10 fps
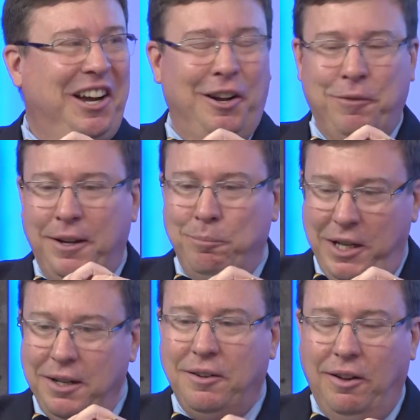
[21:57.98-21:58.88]
I've had
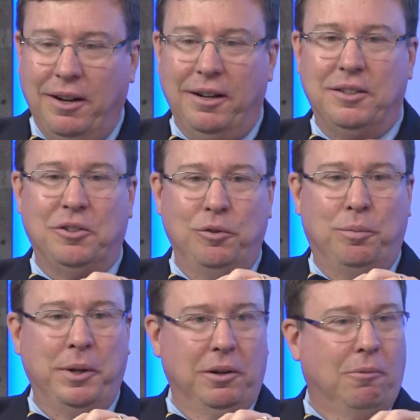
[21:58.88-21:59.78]
many clients who've
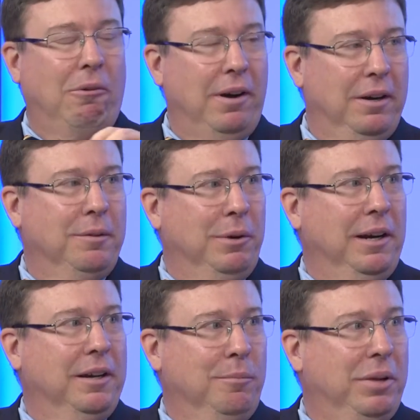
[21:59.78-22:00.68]
been acquired
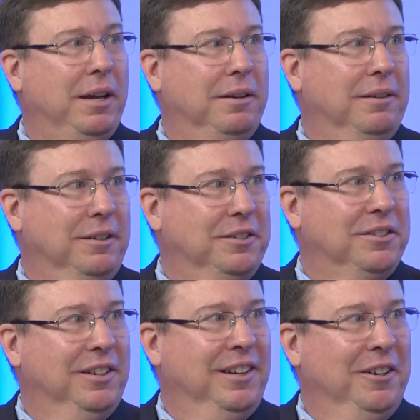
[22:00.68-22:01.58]
by competitors.
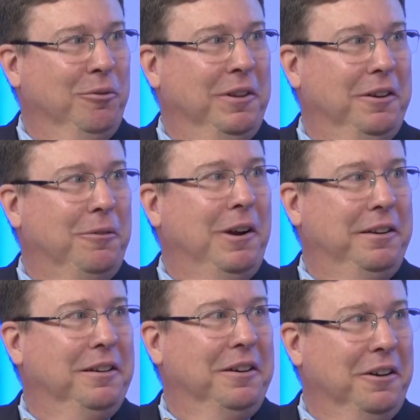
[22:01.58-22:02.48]
When they're
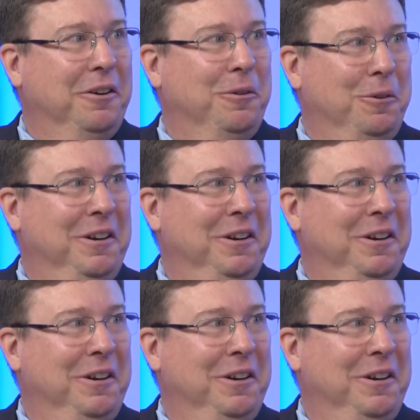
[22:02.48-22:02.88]
ready to go